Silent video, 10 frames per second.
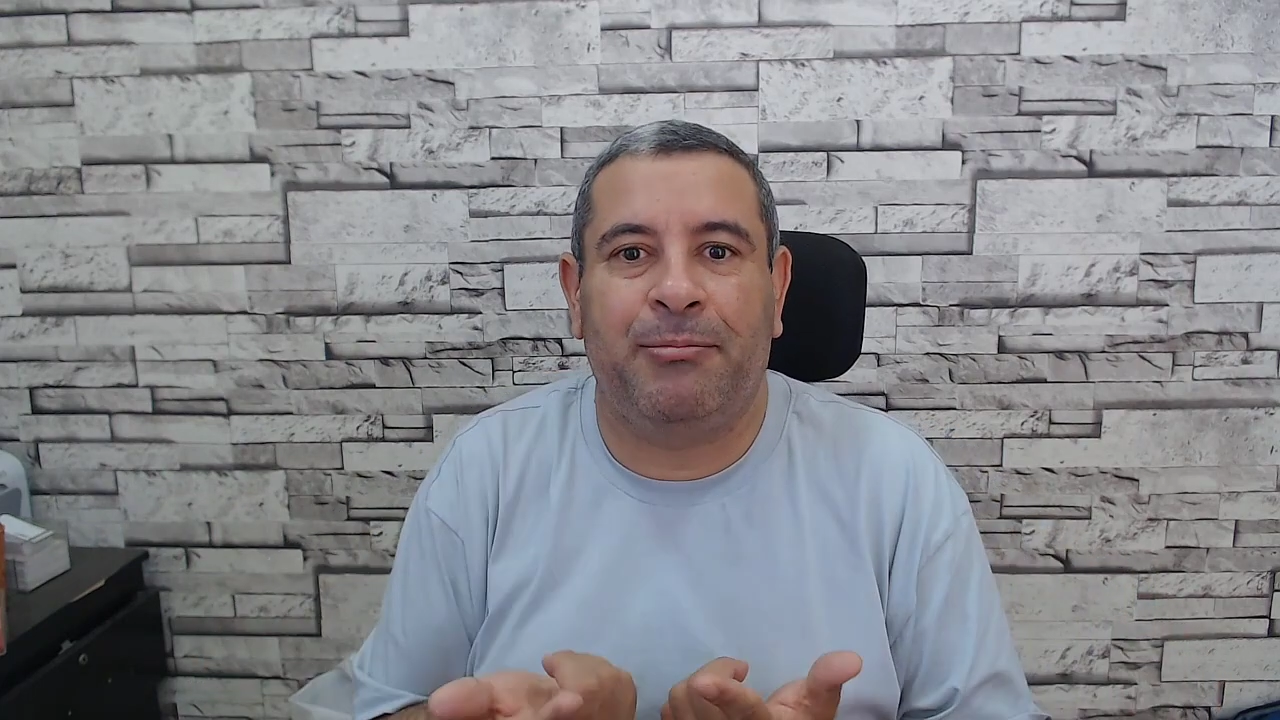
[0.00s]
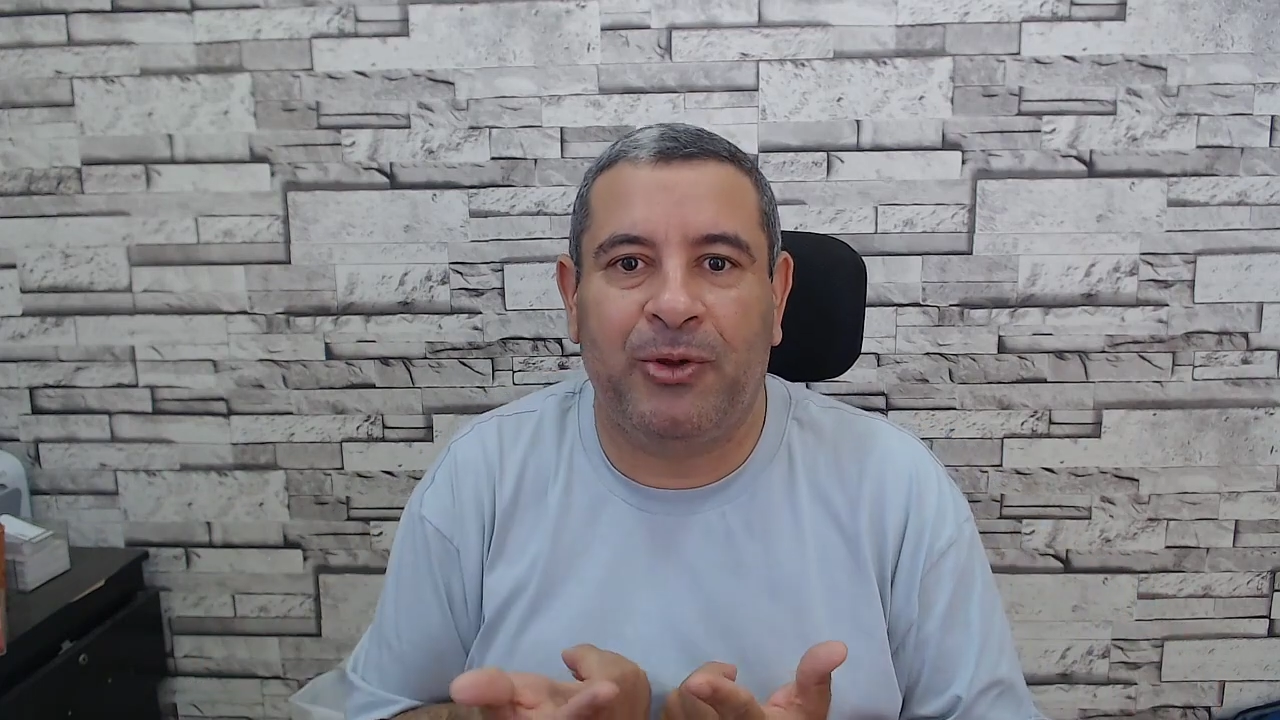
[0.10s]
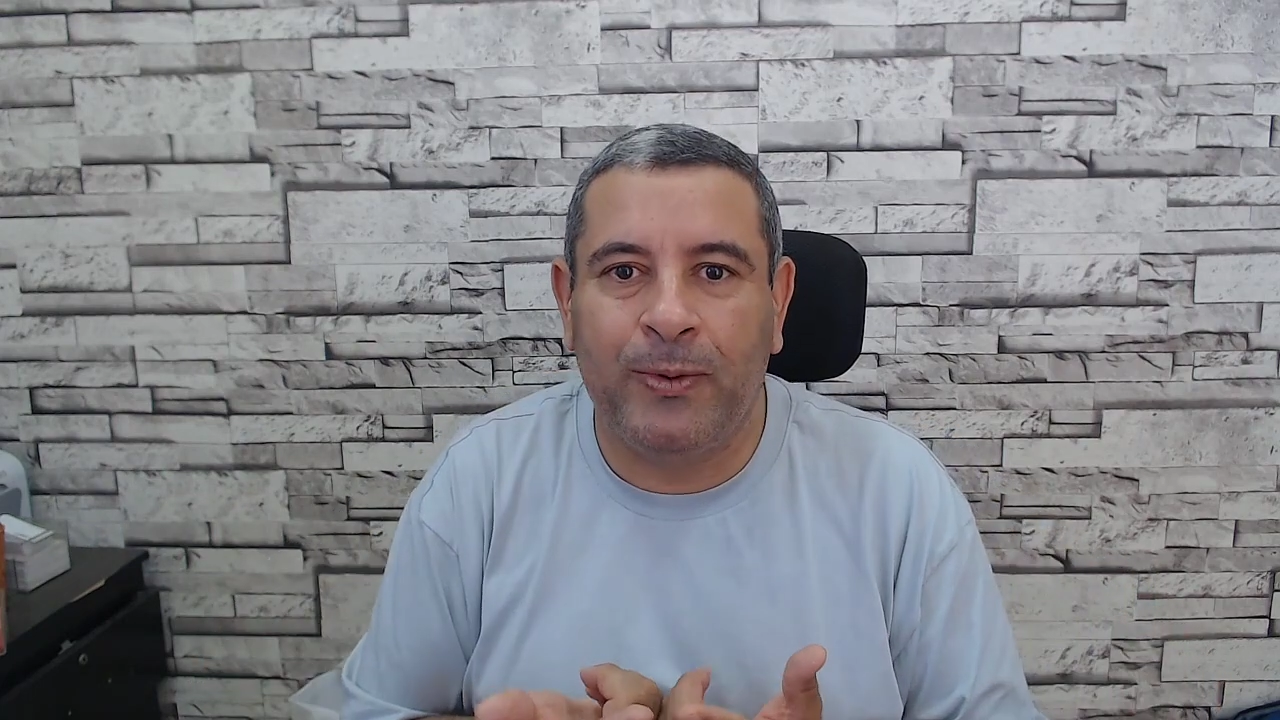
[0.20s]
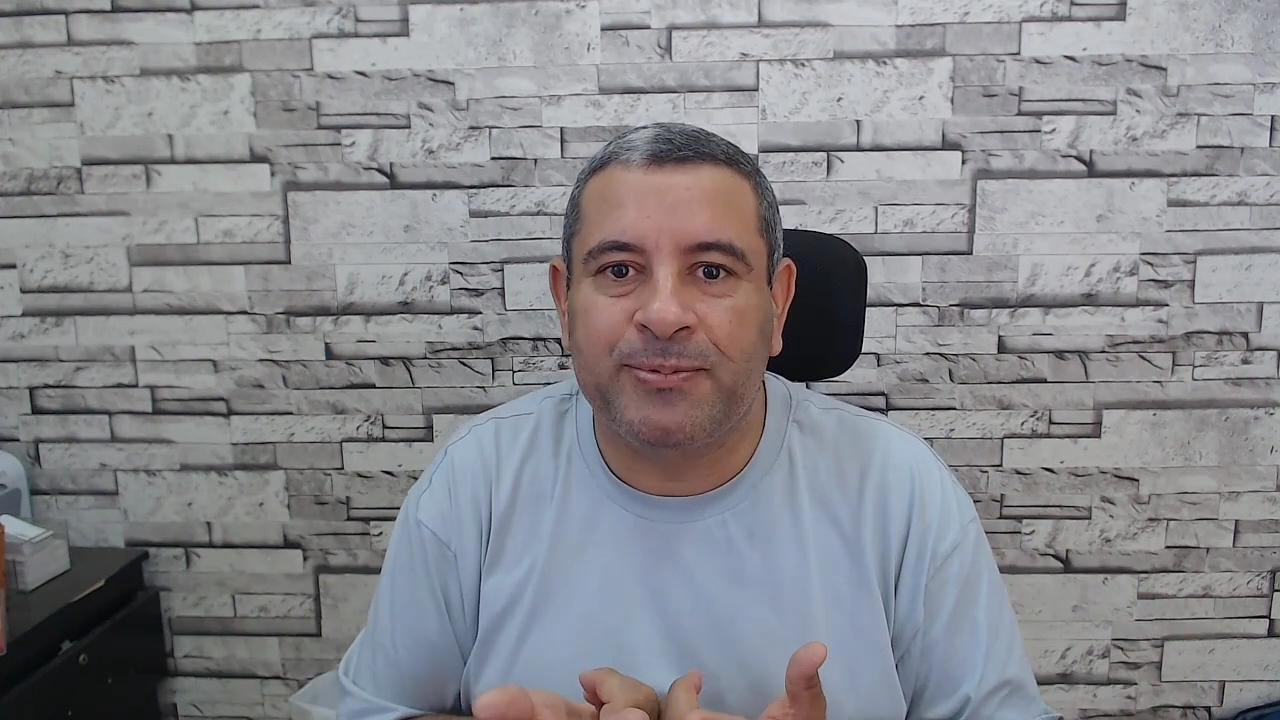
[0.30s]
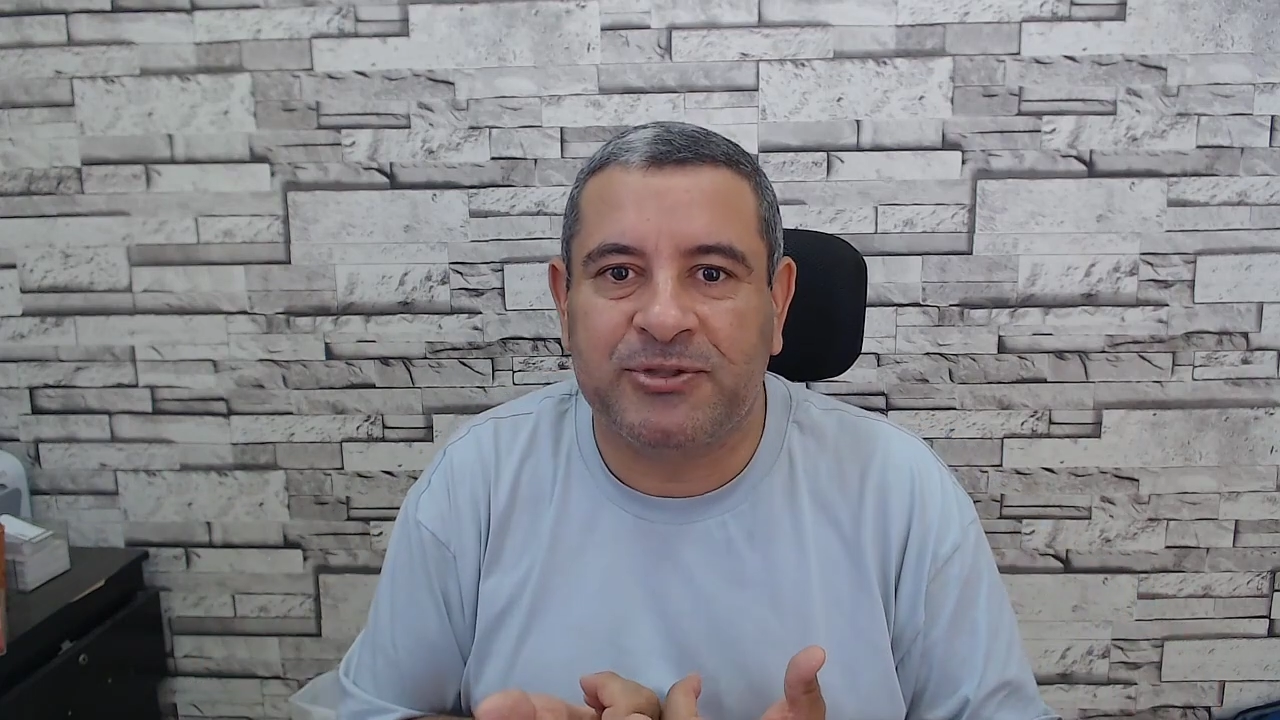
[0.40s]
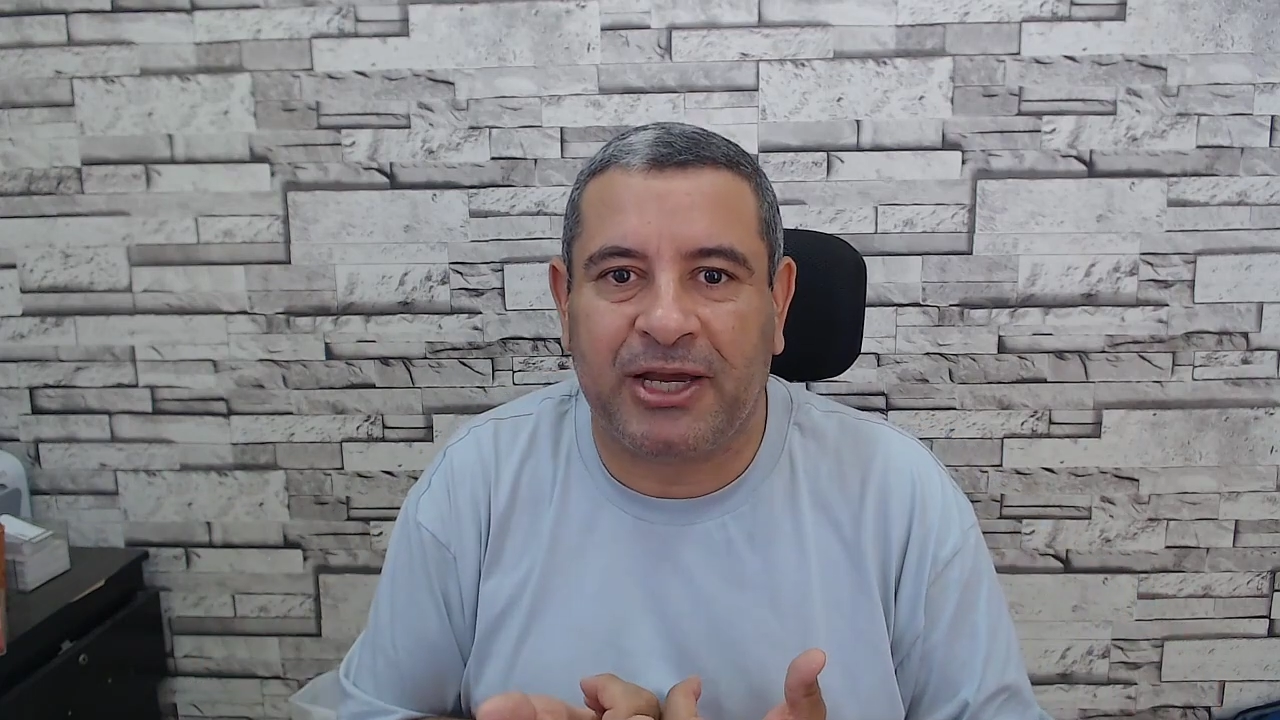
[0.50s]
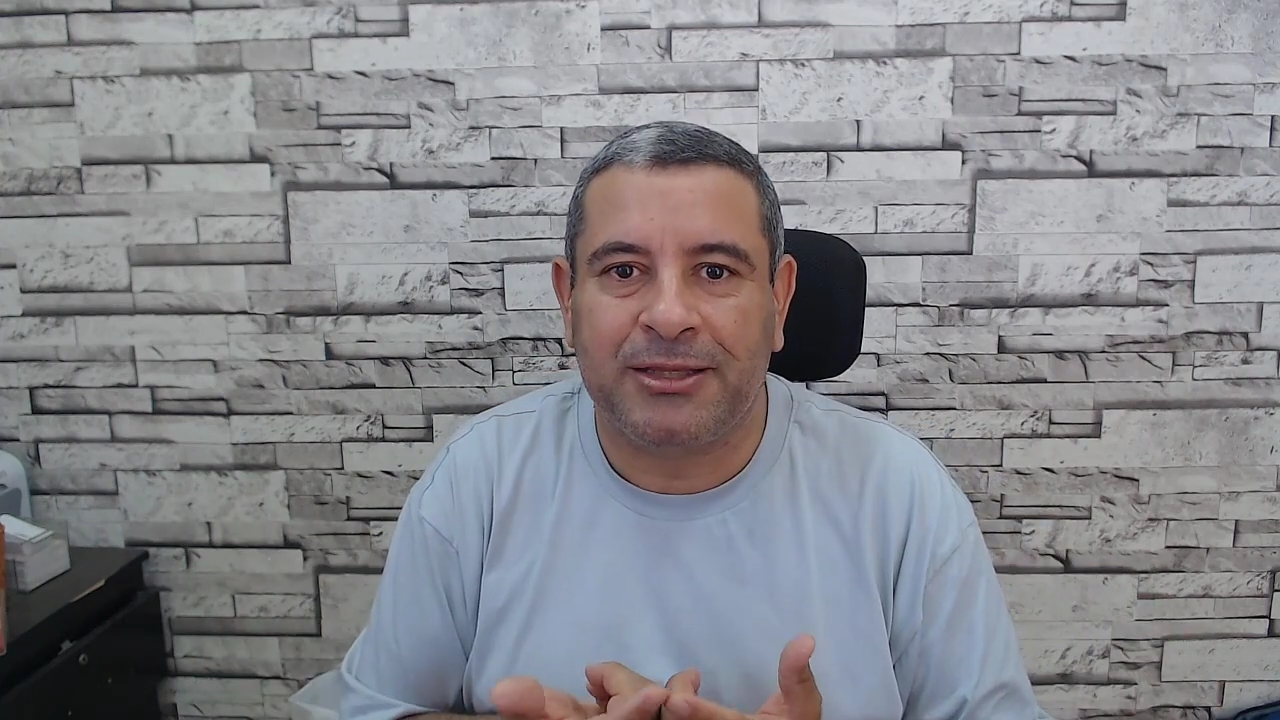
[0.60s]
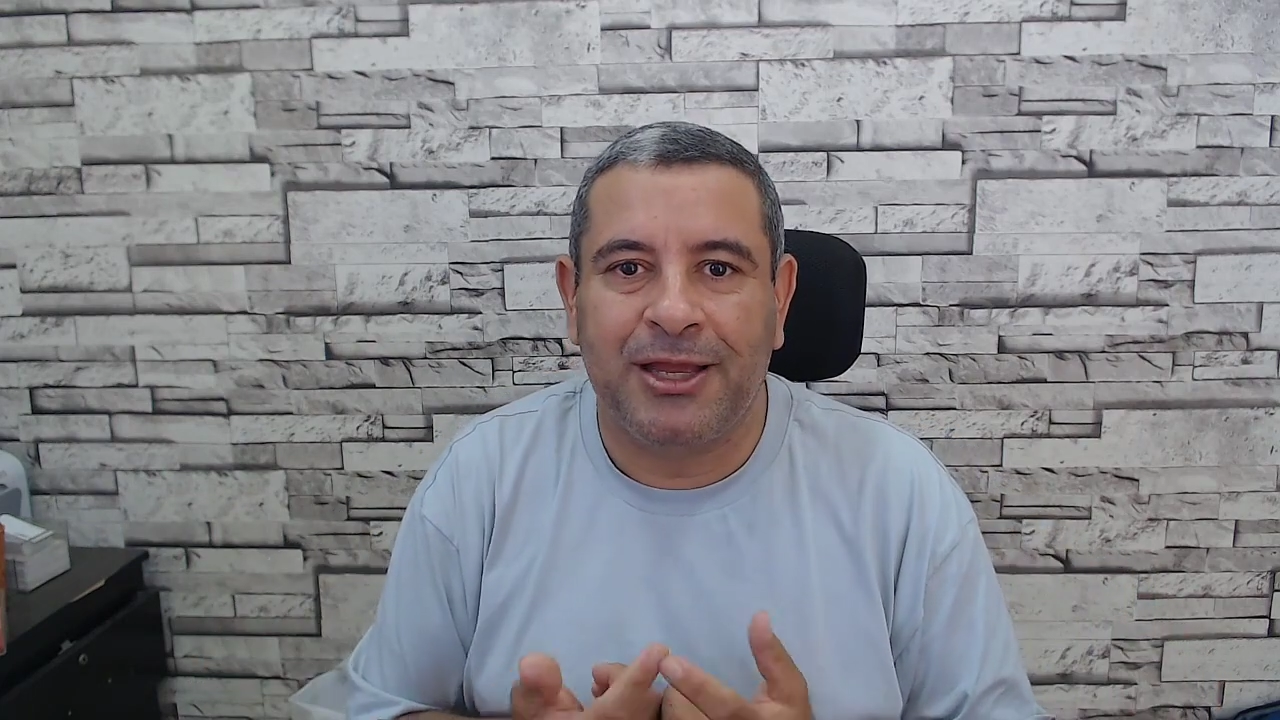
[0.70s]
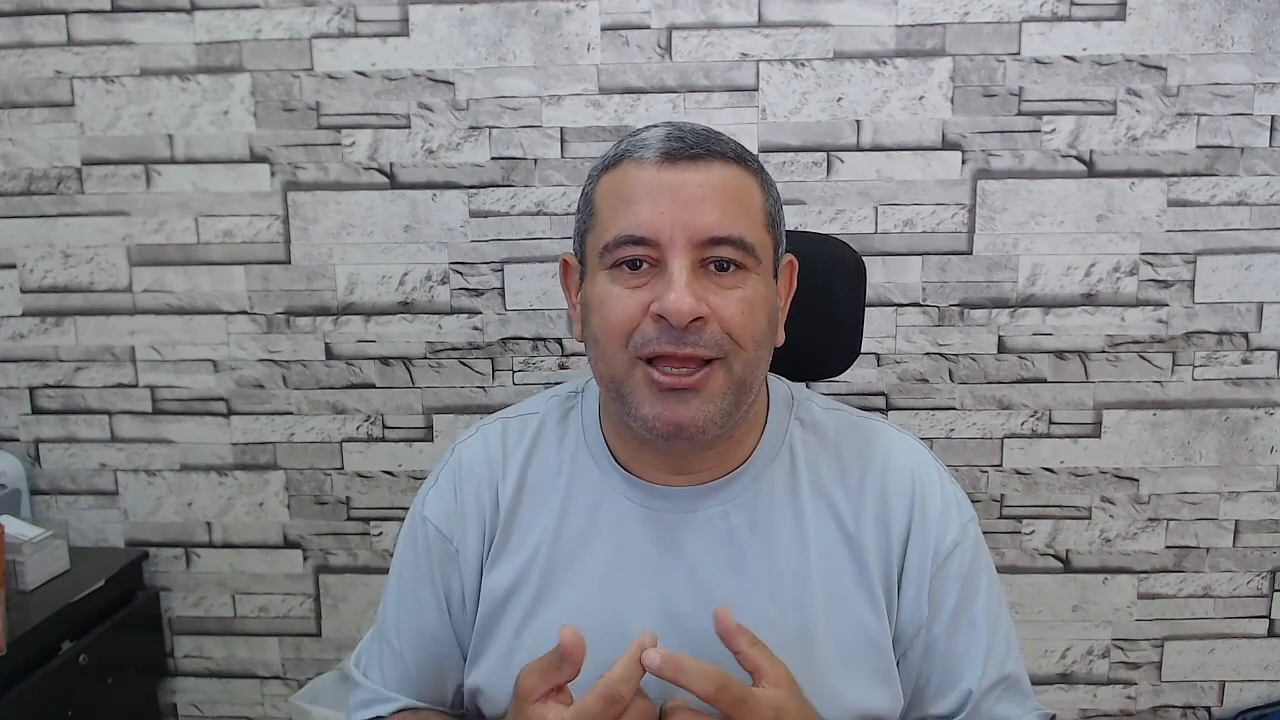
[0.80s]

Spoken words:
my website,